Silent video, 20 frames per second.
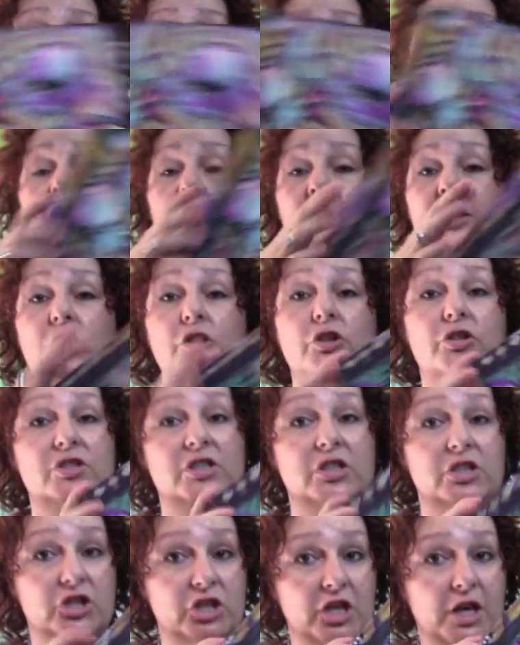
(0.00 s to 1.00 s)
I used
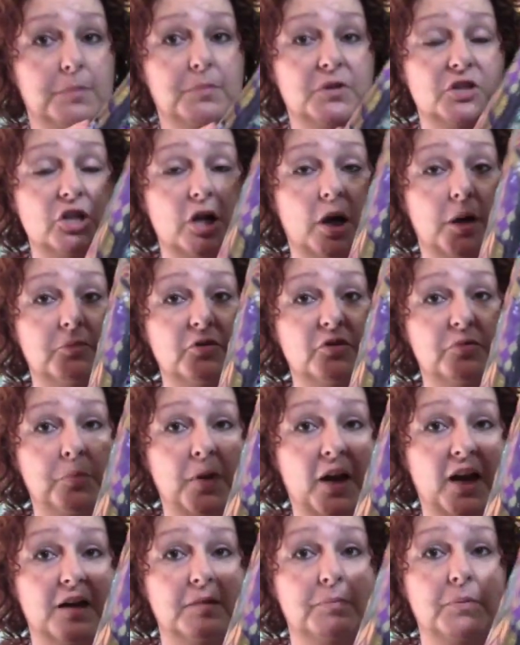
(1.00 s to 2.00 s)
a cheaper type of
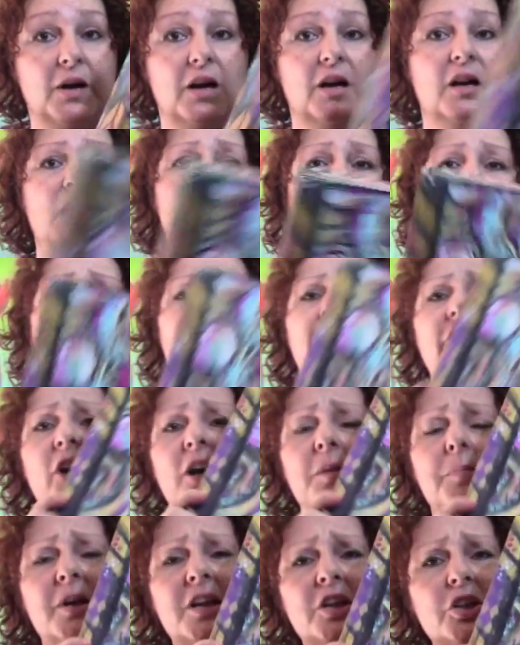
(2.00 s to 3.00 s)
paper. If
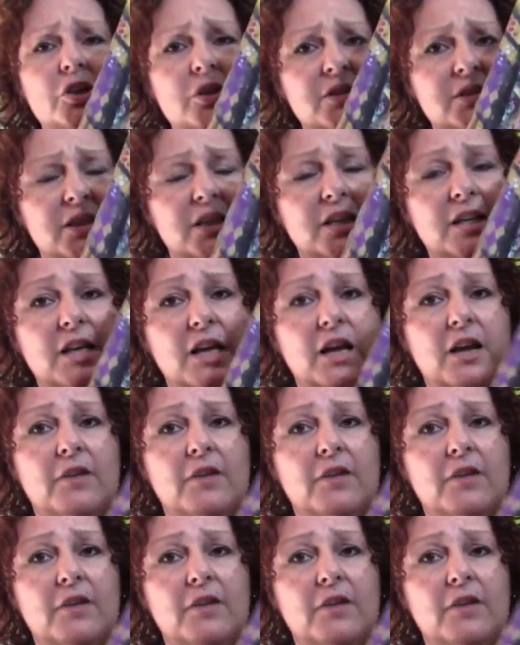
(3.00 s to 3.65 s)
I'd been using a